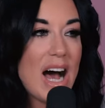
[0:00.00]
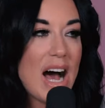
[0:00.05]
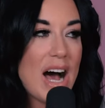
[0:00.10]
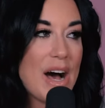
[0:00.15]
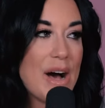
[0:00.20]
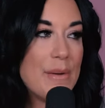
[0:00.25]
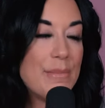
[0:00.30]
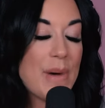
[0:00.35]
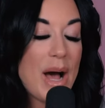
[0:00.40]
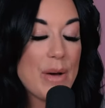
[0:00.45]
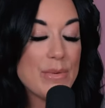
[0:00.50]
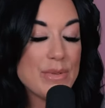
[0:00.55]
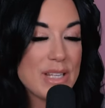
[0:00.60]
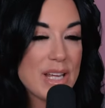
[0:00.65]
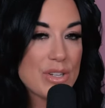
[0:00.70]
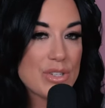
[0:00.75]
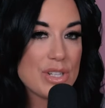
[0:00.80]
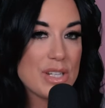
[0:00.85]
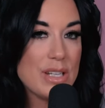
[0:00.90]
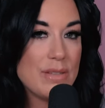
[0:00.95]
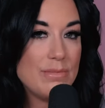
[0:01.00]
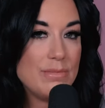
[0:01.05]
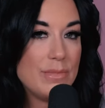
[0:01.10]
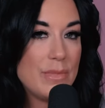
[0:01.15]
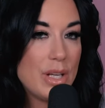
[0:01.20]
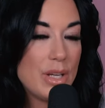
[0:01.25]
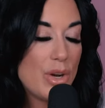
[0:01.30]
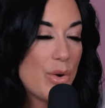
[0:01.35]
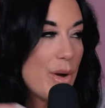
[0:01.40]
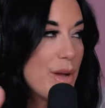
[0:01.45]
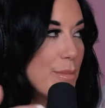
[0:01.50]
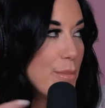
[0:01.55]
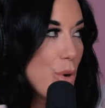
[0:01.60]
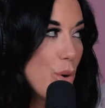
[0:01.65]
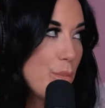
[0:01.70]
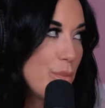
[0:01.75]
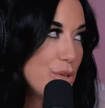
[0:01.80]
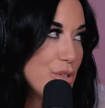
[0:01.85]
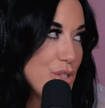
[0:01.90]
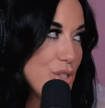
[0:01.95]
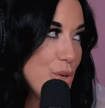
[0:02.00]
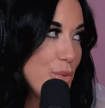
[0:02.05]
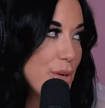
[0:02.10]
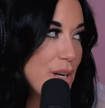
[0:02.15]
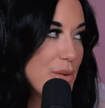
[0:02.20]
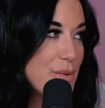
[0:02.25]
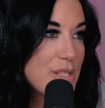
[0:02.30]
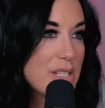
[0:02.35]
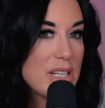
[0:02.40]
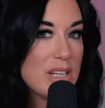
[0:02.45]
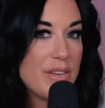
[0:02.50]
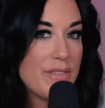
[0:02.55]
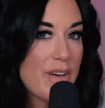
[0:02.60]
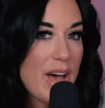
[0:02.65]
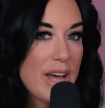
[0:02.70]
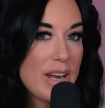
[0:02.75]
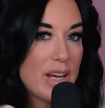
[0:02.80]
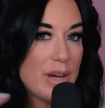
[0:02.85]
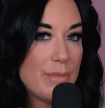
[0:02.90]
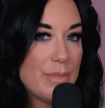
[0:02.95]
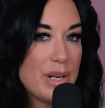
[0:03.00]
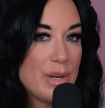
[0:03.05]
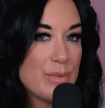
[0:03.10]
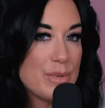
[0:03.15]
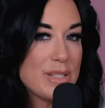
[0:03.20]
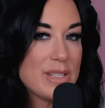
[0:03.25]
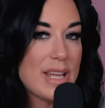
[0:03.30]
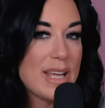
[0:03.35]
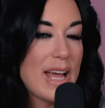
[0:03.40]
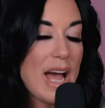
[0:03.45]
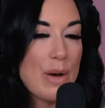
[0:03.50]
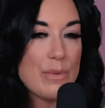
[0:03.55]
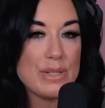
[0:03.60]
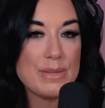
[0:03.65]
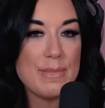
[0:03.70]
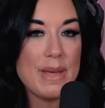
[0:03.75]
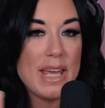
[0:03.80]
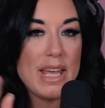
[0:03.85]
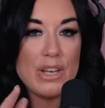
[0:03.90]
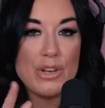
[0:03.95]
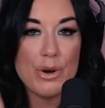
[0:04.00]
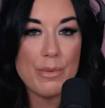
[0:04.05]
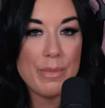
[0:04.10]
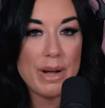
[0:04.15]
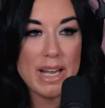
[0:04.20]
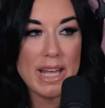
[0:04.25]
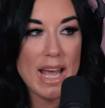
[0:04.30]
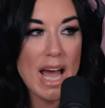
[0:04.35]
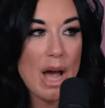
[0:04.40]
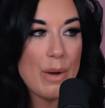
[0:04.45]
um, I was actually going mobile too when I was in Nevada, but it was like I was making no money.